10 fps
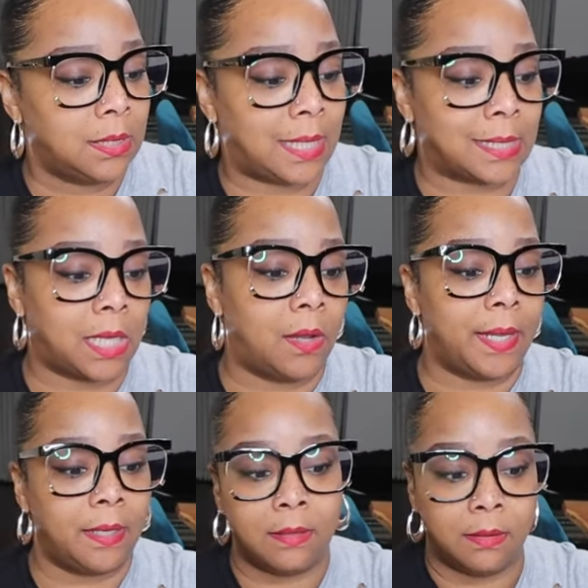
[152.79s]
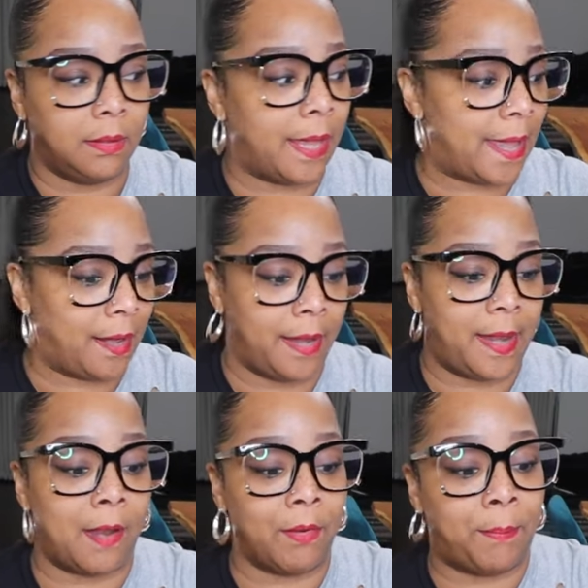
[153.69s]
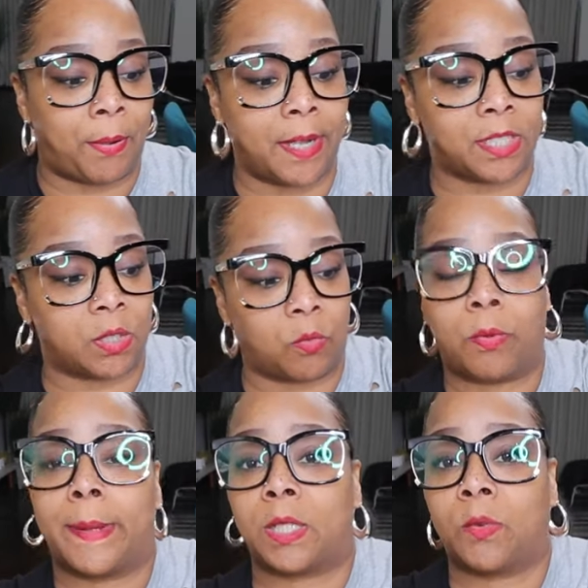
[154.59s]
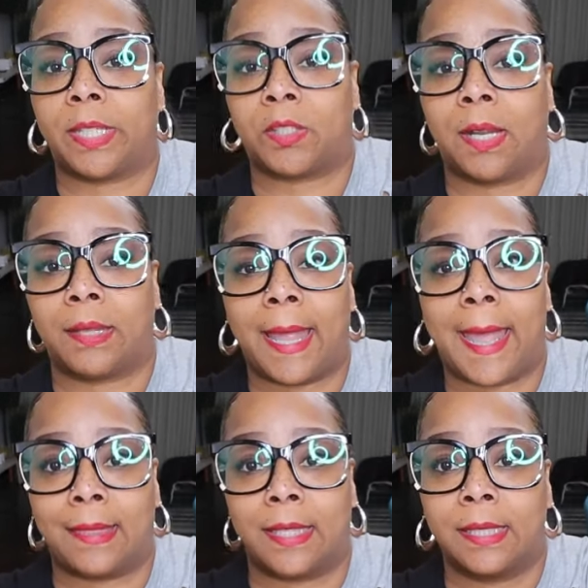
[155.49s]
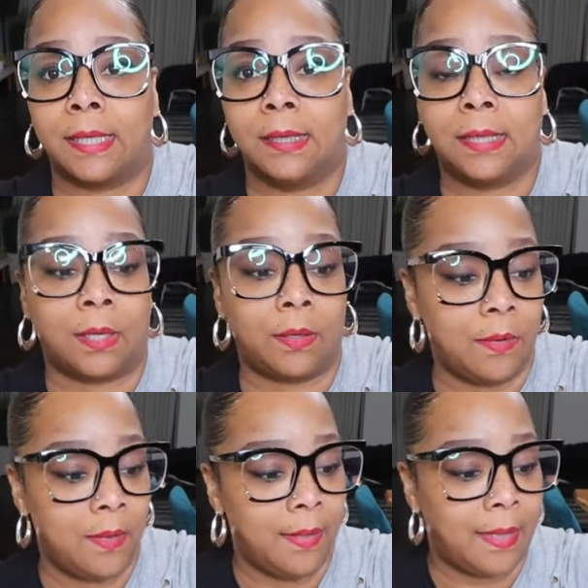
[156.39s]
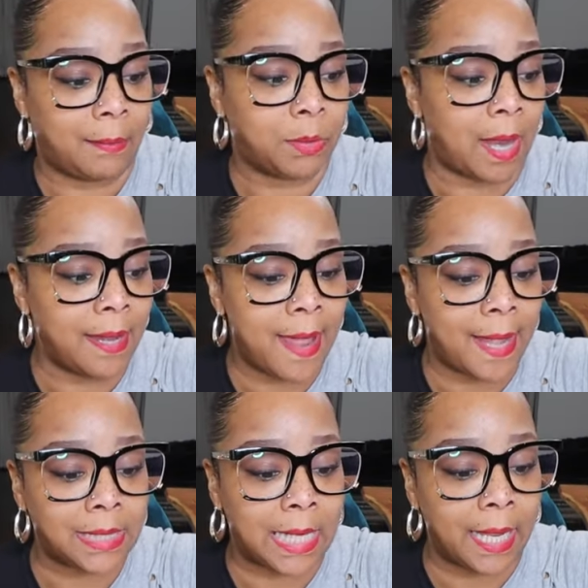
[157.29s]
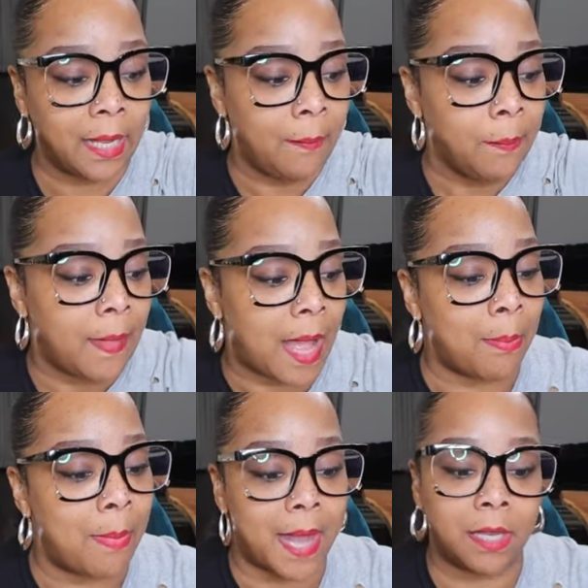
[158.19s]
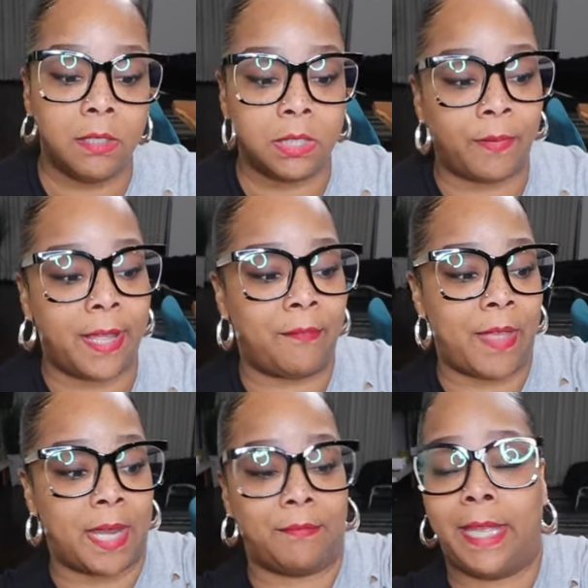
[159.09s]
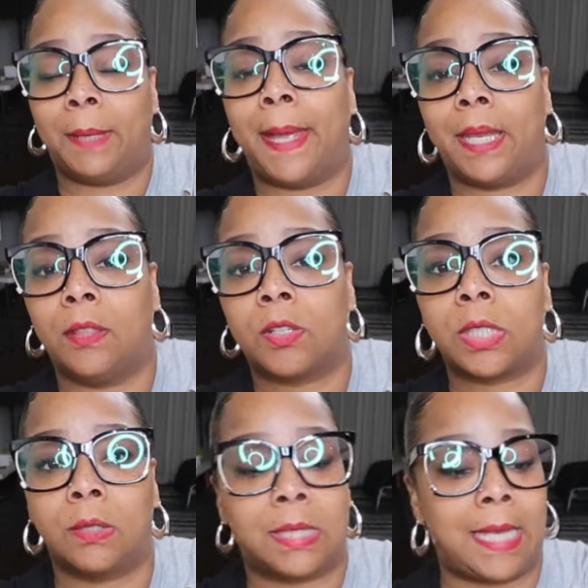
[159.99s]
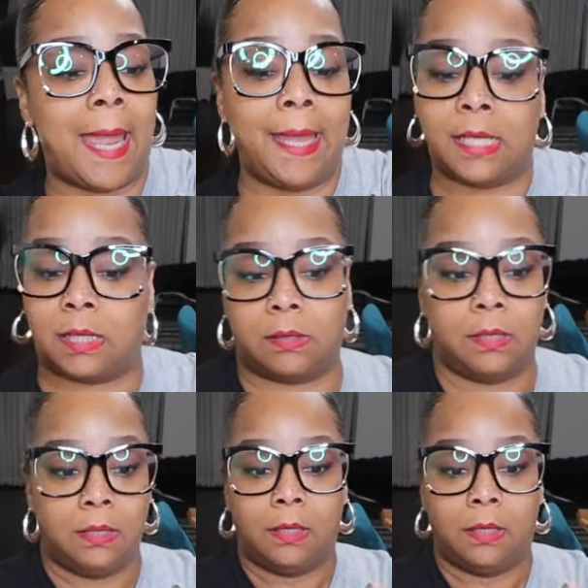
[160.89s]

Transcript: So I saw it at, at every Persian Persian restaurant they had this. So I'm trying that today. I'm not a huge fan of eggplant either. So today is